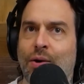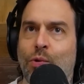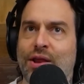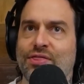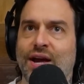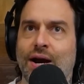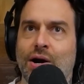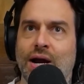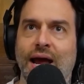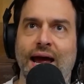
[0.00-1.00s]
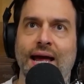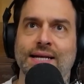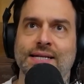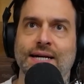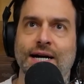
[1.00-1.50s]
went there,
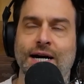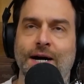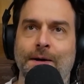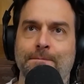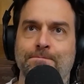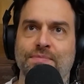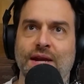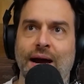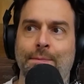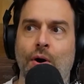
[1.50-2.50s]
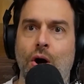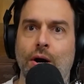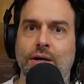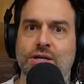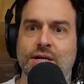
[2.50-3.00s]
and I
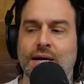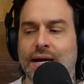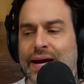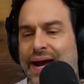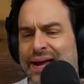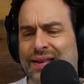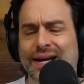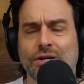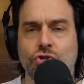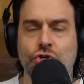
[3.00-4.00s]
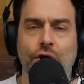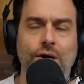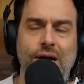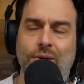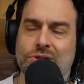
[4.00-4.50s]
parked, and like a
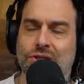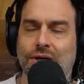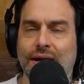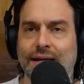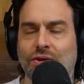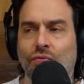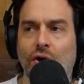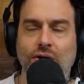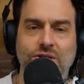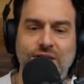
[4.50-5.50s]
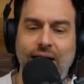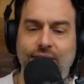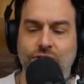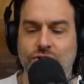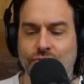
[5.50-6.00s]
jerk, I was looking at the wrong side
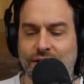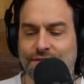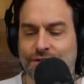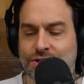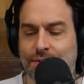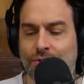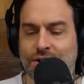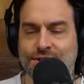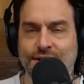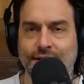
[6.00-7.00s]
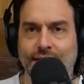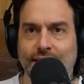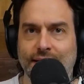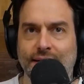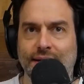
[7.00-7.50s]
of the street for some reason.
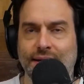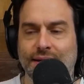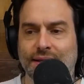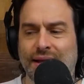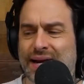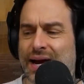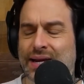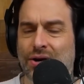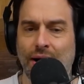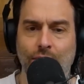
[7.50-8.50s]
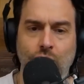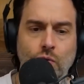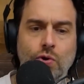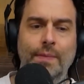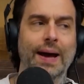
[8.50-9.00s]
Like, you know how
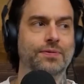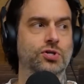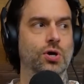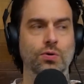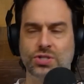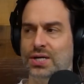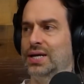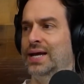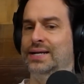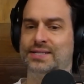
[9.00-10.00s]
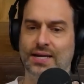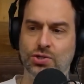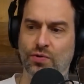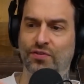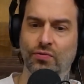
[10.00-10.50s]
Google Maps shows it, and it
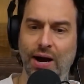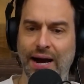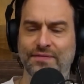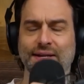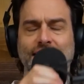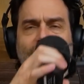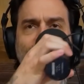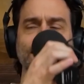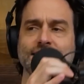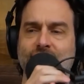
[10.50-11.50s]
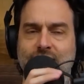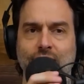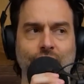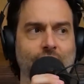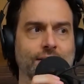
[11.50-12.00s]
says you've arrived, and I think it says
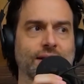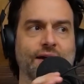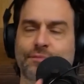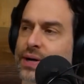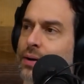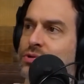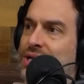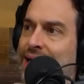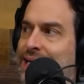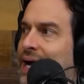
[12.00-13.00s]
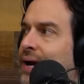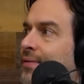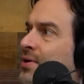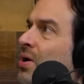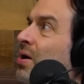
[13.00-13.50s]
on the right or left, but I got out
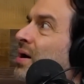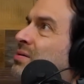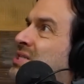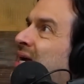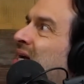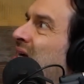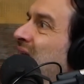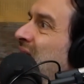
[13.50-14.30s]
of the car, and I was like,